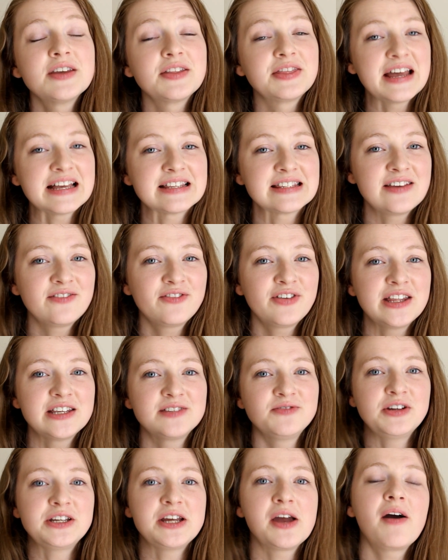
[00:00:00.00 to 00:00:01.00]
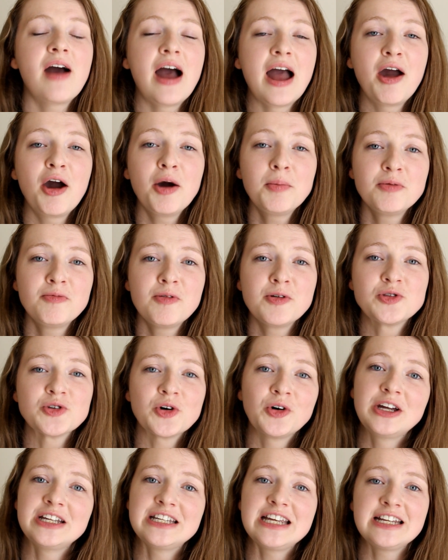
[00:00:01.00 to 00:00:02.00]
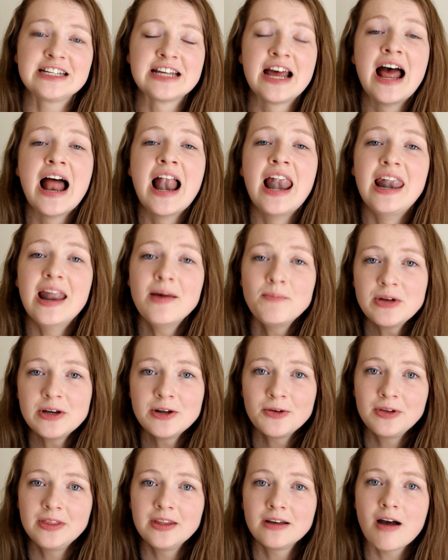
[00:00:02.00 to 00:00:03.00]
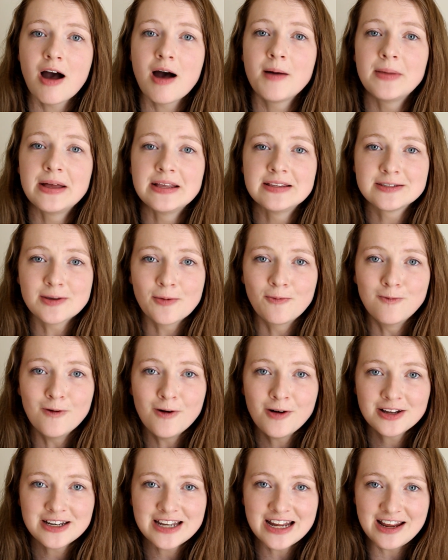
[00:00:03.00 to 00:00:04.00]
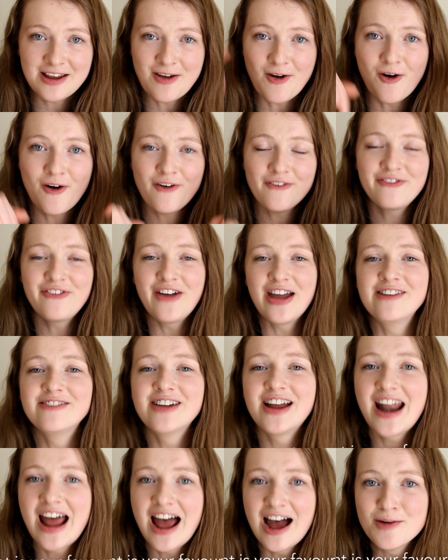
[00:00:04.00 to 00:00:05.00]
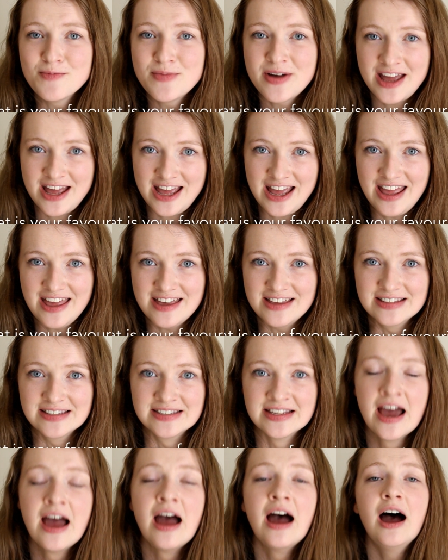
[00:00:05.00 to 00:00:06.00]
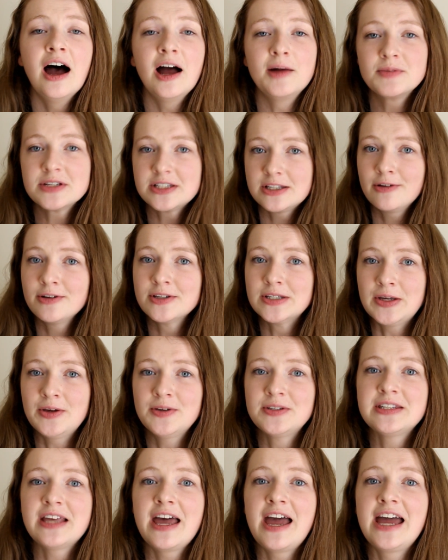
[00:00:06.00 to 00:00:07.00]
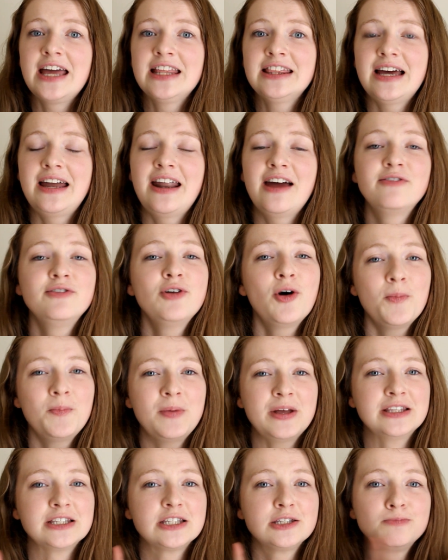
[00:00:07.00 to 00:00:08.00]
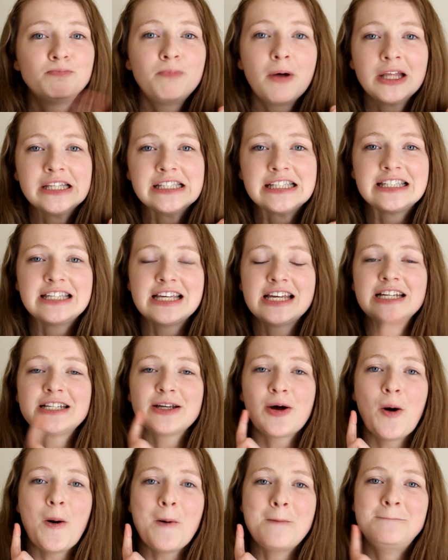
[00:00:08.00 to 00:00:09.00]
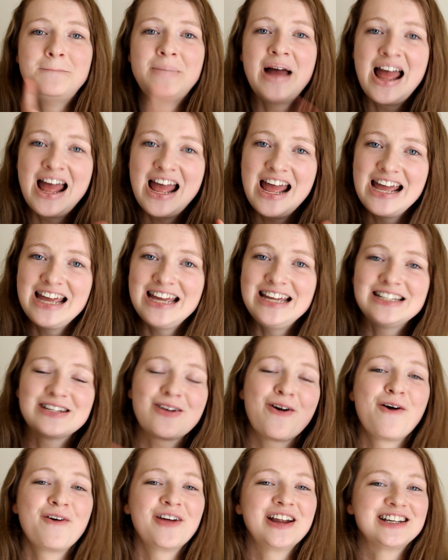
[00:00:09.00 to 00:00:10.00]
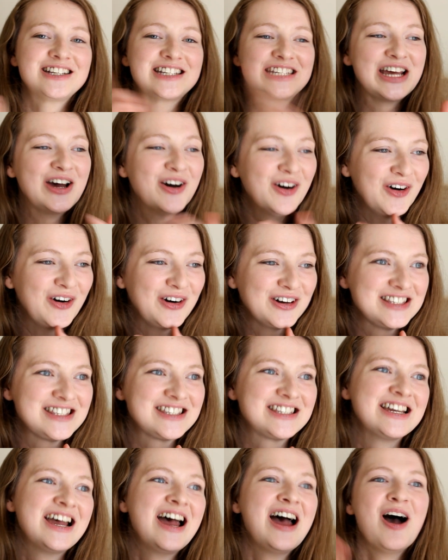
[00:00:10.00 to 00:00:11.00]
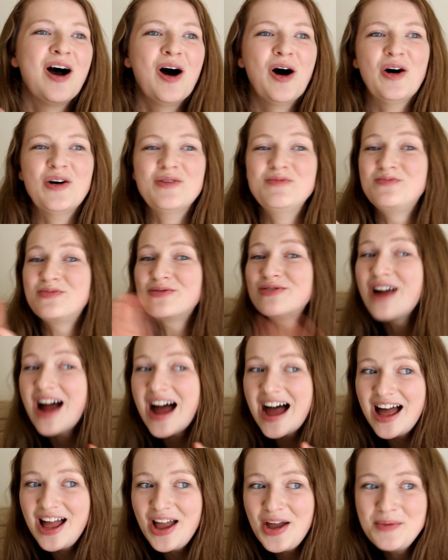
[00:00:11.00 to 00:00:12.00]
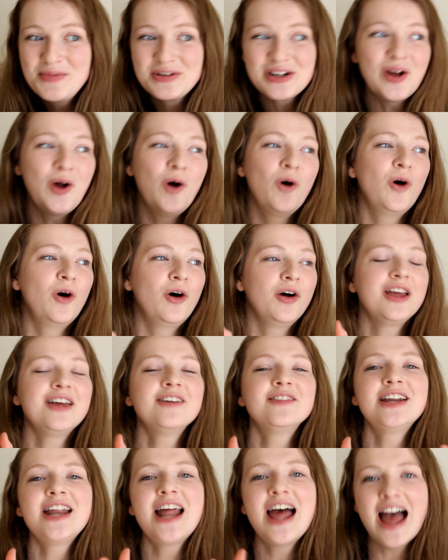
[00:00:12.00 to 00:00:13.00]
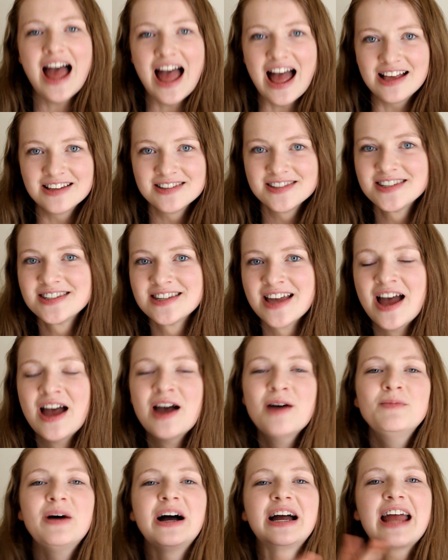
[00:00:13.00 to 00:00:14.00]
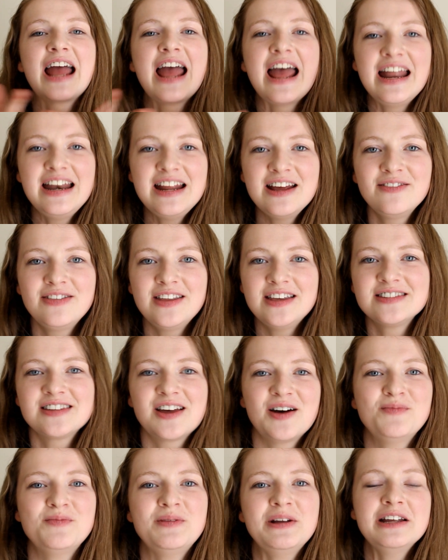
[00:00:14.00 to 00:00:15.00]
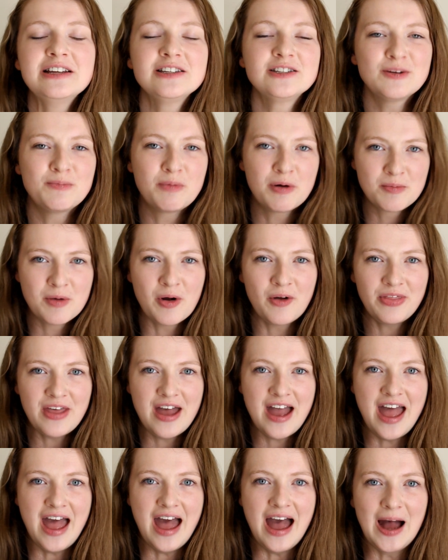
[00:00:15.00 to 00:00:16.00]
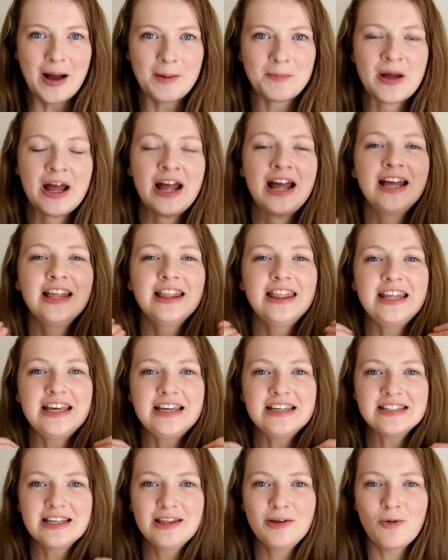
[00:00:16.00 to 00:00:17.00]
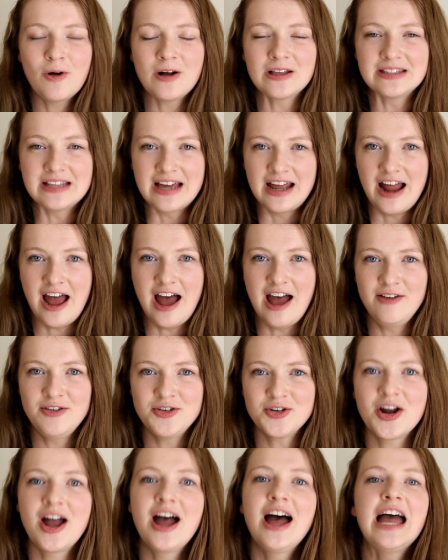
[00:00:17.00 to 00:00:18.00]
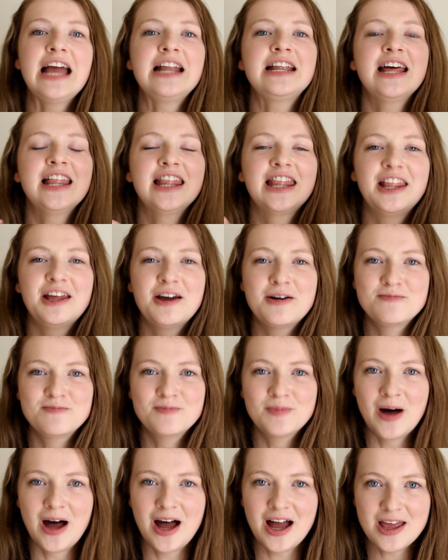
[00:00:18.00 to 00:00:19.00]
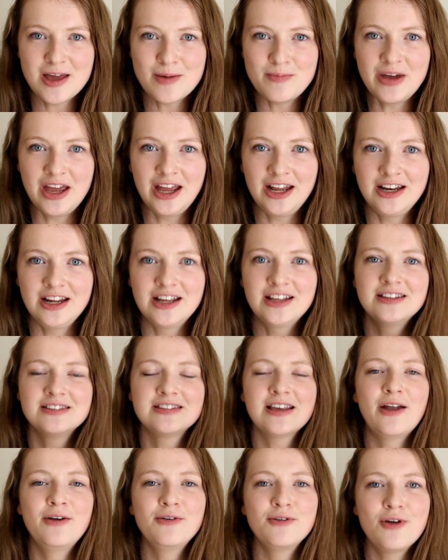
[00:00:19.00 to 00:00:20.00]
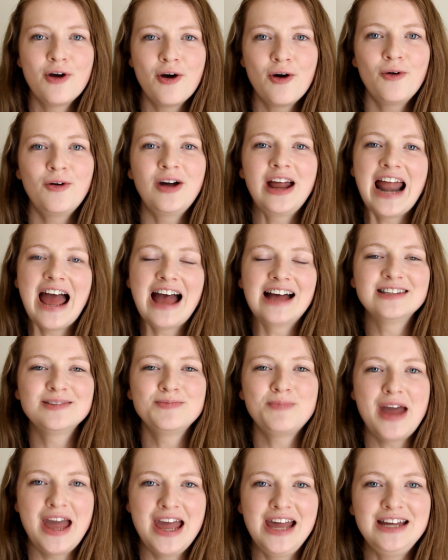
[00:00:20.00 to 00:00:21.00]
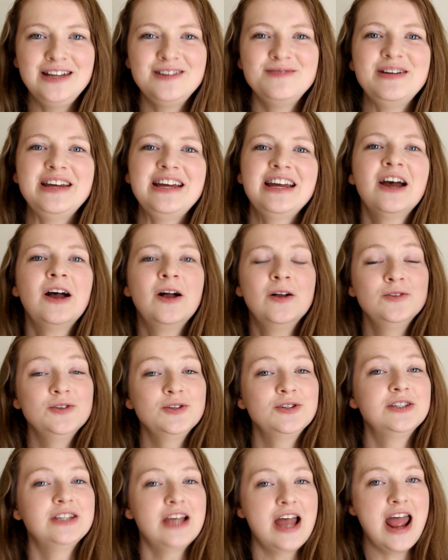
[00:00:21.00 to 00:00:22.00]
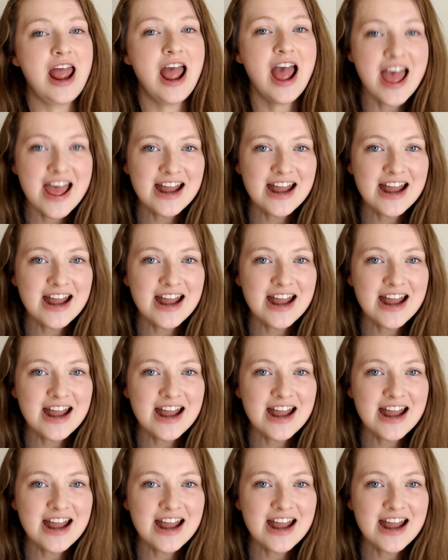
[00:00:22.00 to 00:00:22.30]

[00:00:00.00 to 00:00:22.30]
So that's it for this video. I hope you enjoyed it. Let me know in the comments what your favorite app is. I must also say that I've not been sponsored or paid or endorsed or bribed or even asked by any of these companies to promote their app. These are the ones that I tried. They're my opinions. No one has paid me to say